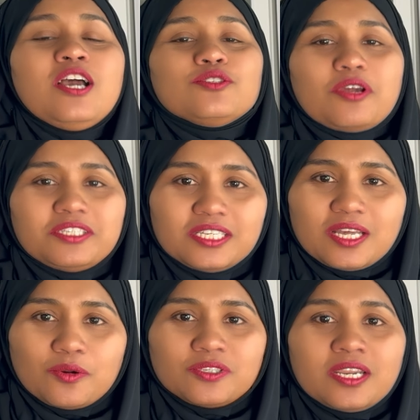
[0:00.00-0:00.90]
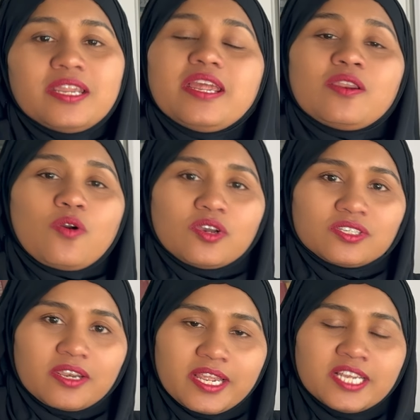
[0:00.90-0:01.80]
$20,000 in course
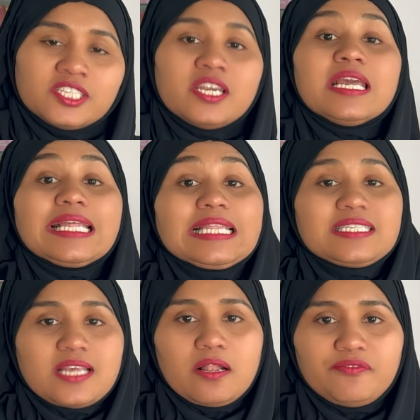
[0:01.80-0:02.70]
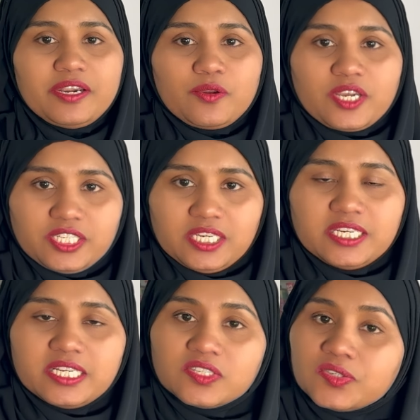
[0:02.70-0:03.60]
creation in the self-education
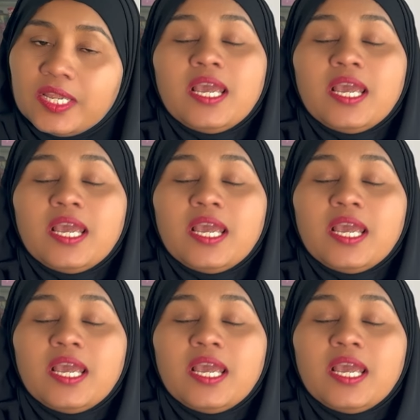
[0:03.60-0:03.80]
industry,